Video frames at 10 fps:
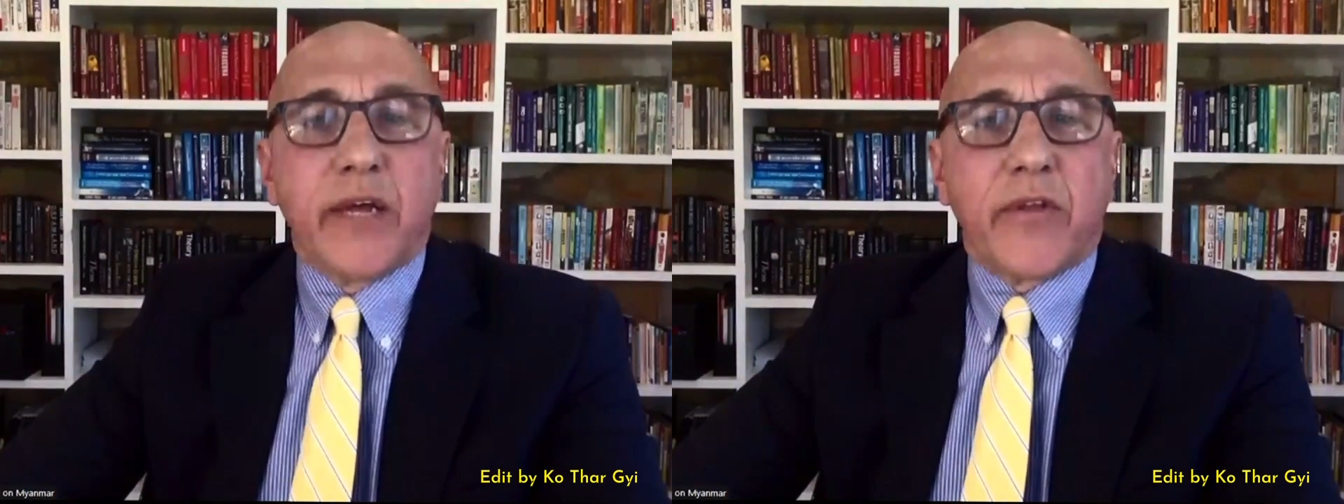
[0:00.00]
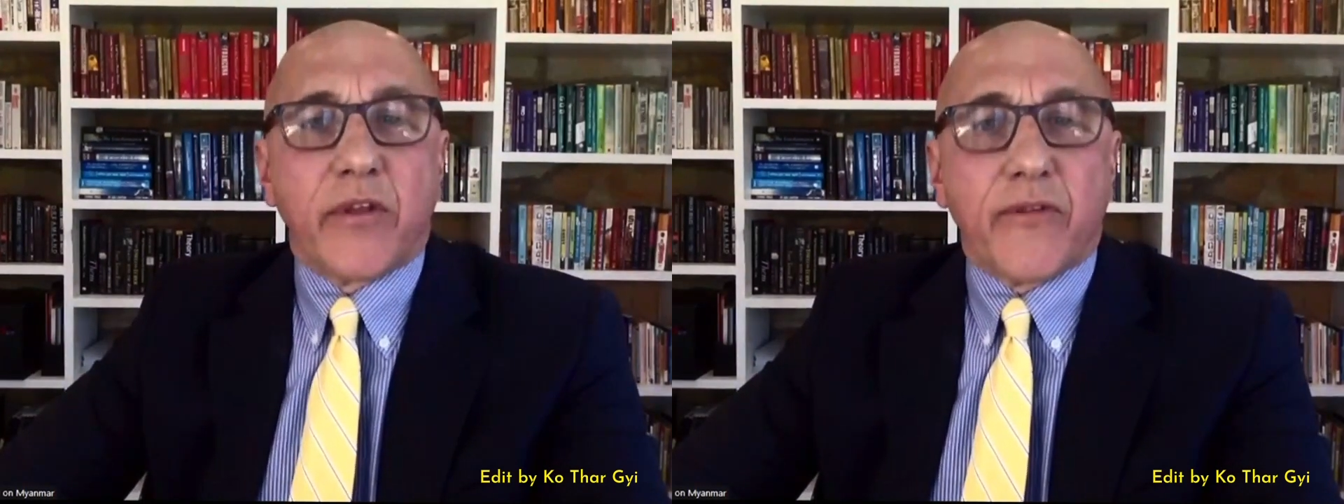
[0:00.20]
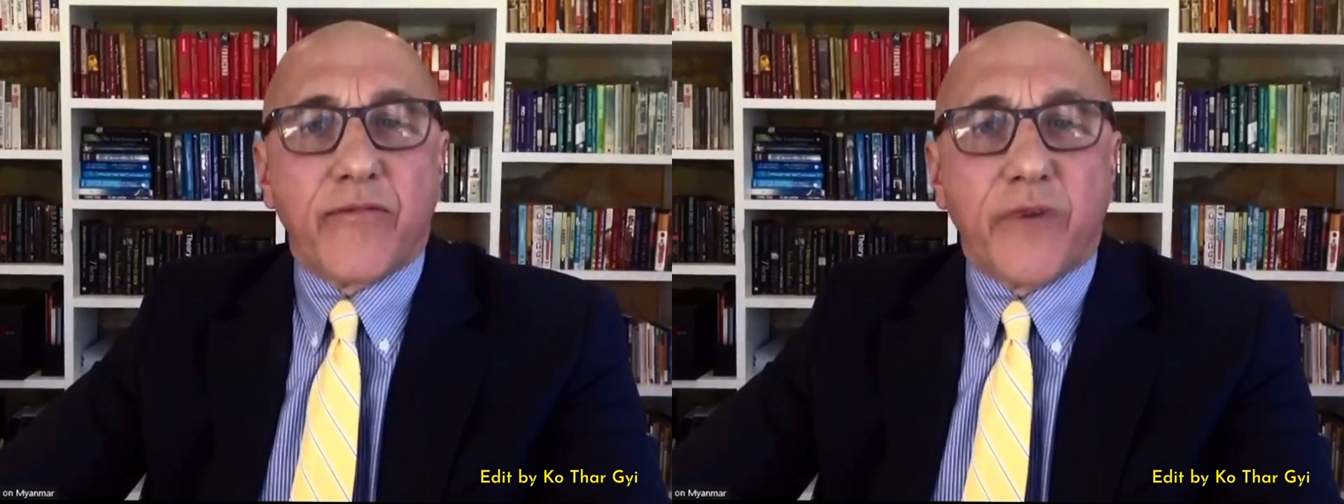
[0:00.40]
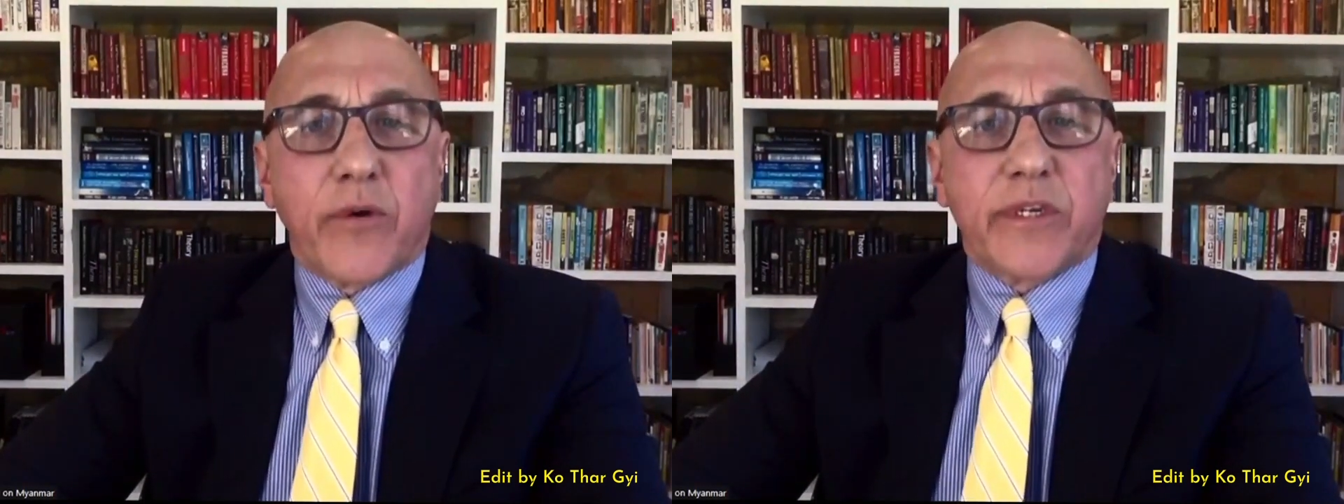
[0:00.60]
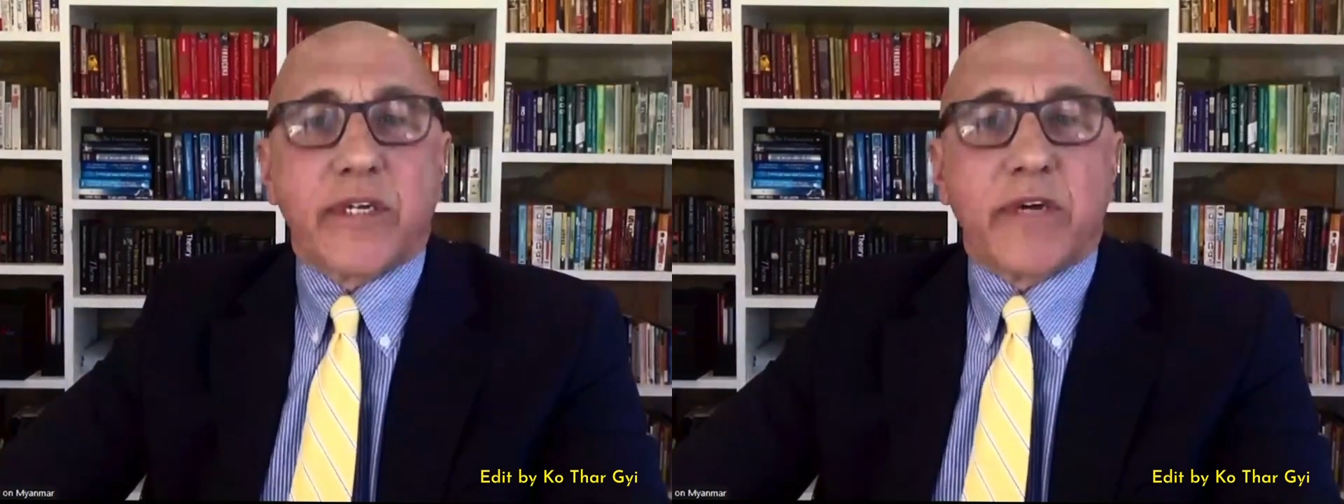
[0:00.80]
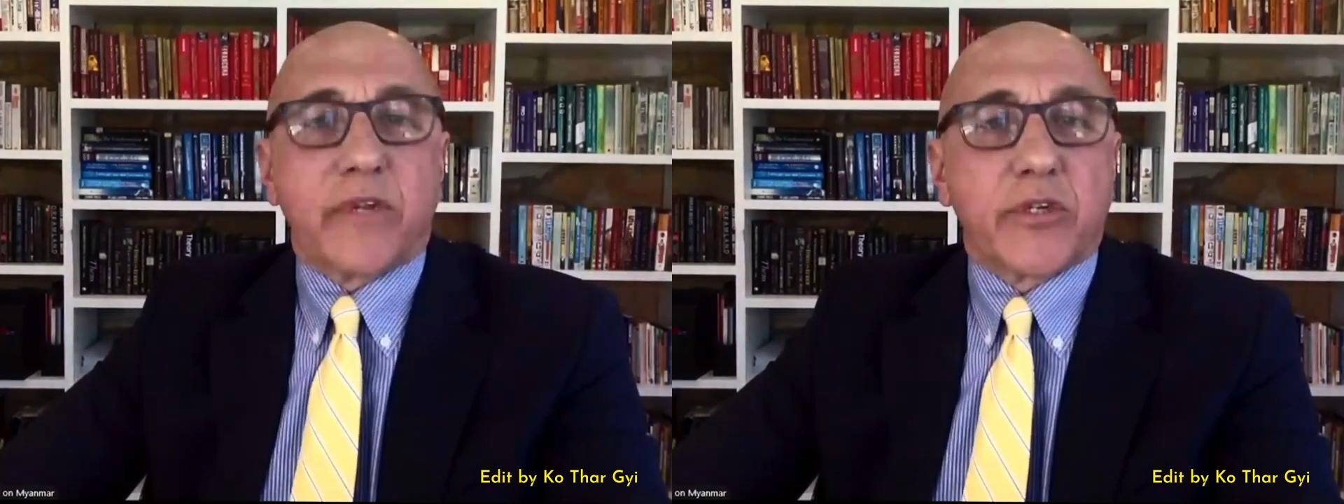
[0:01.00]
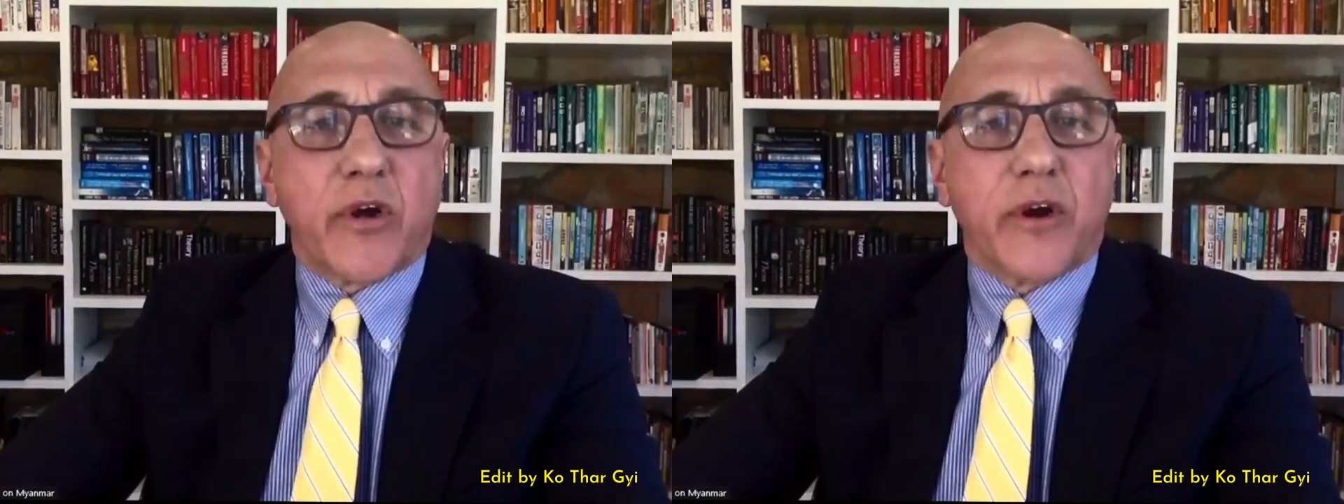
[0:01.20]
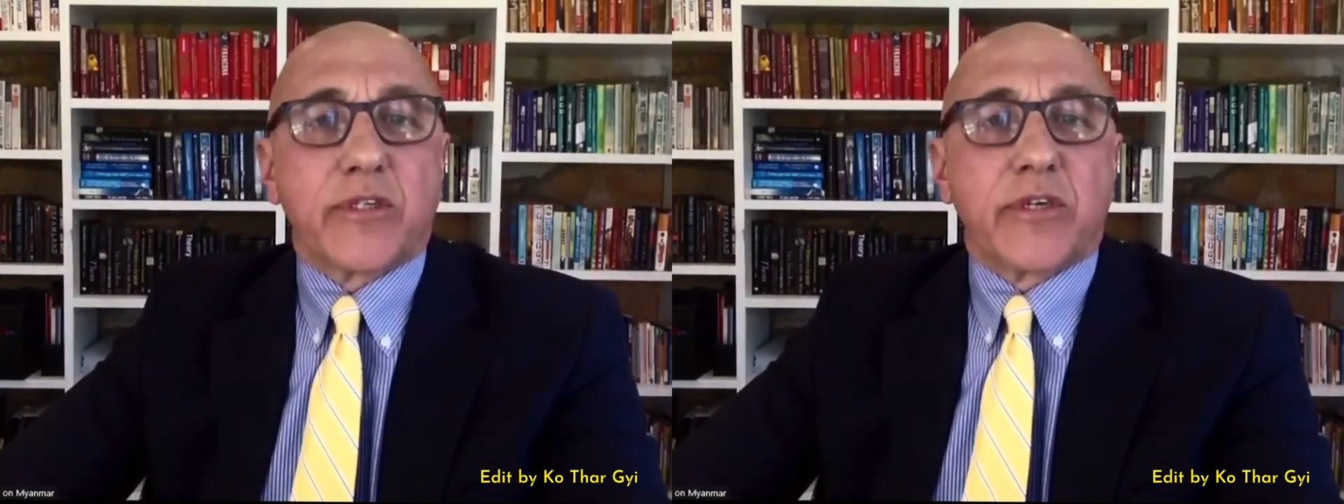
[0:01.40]
that are the focus of the
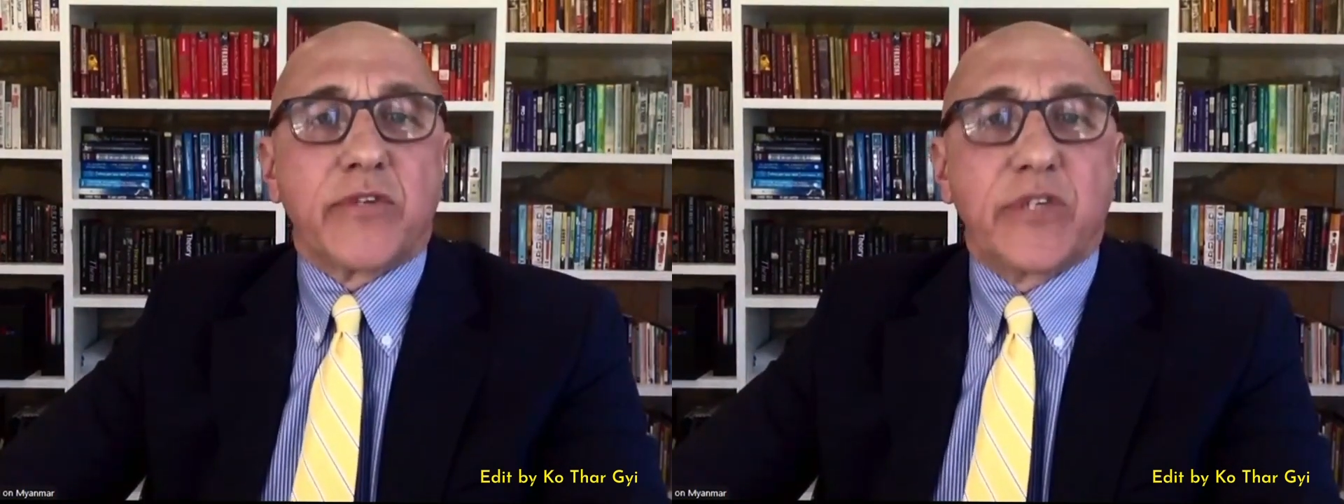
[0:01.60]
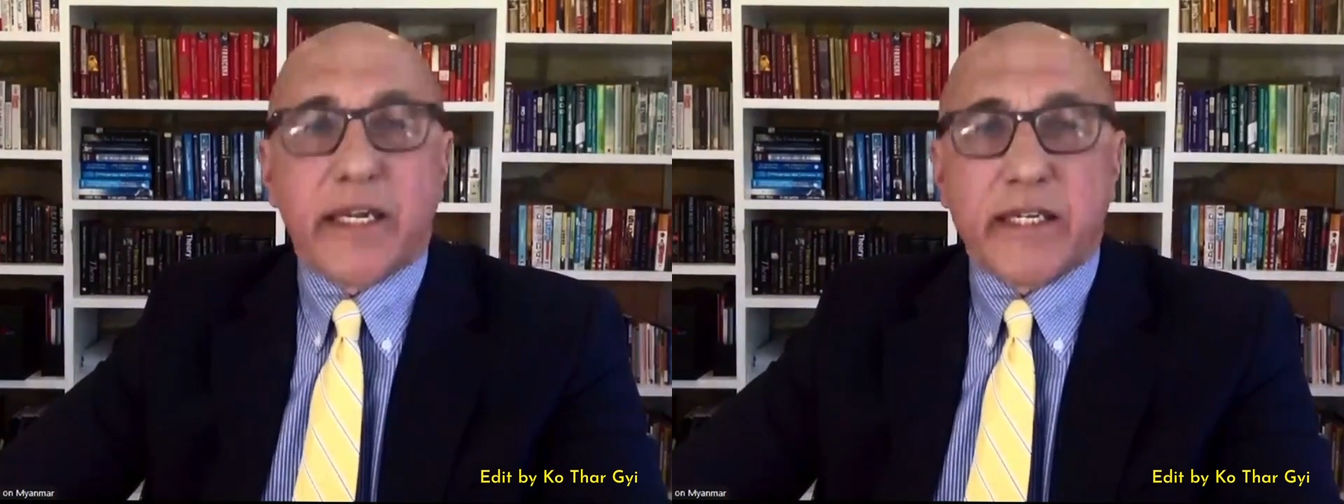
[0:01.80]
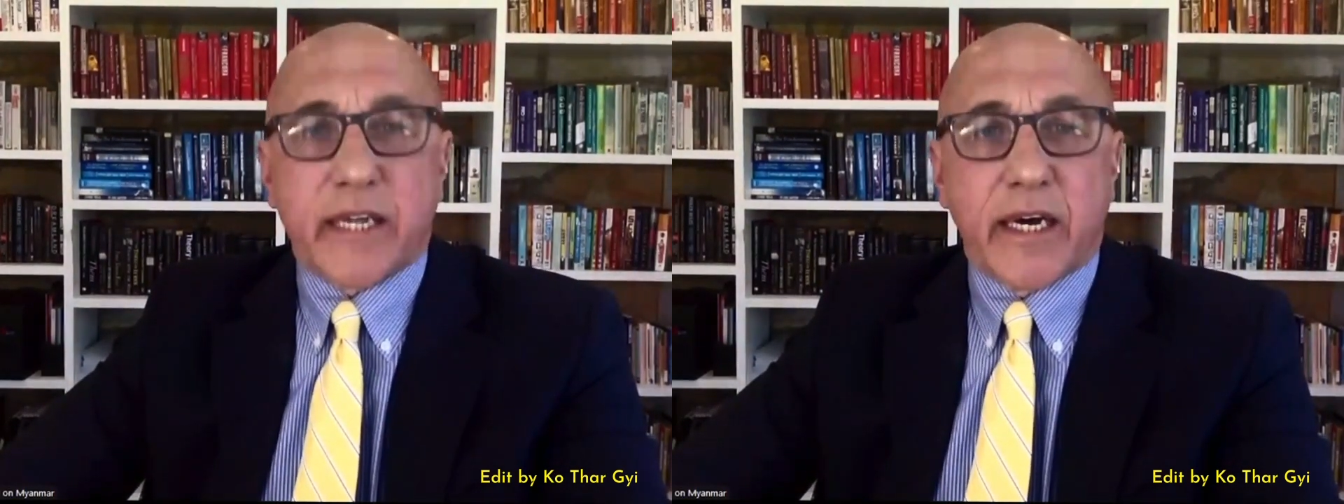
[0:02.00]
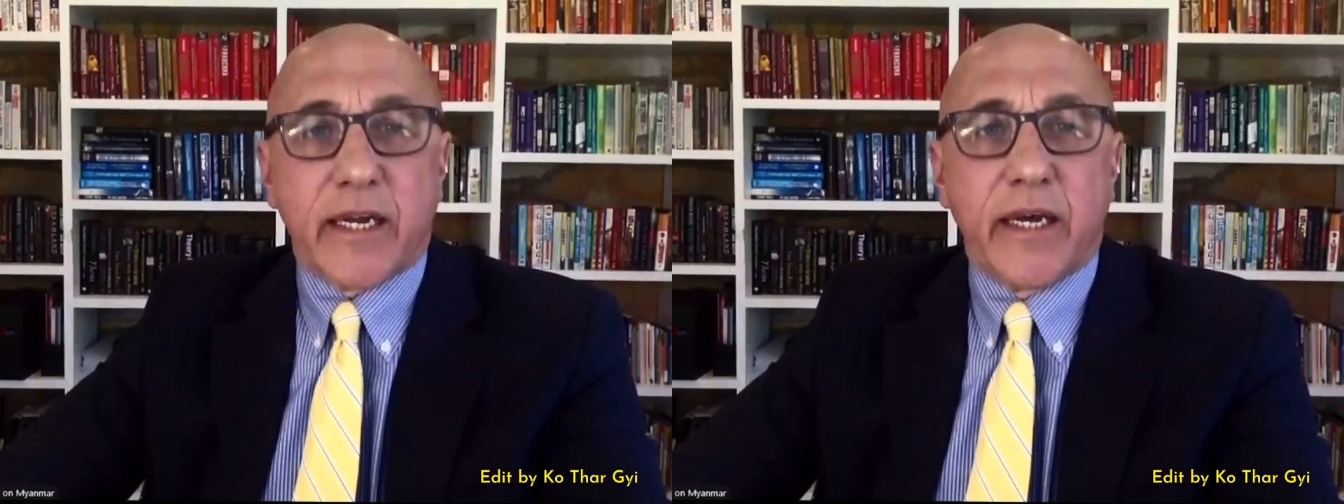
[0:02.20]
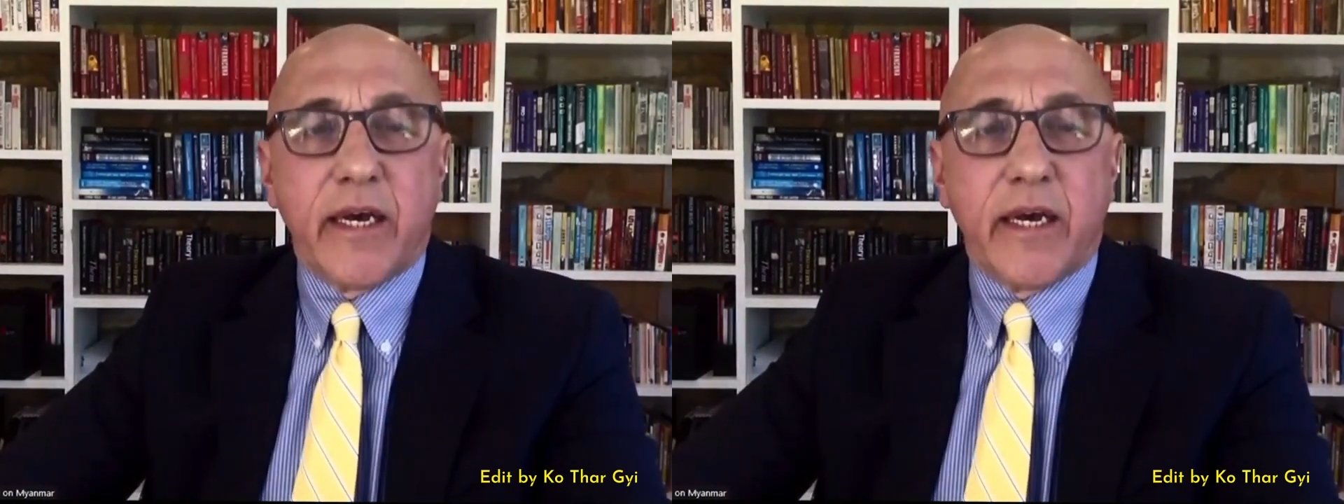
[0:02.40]
charge of genocide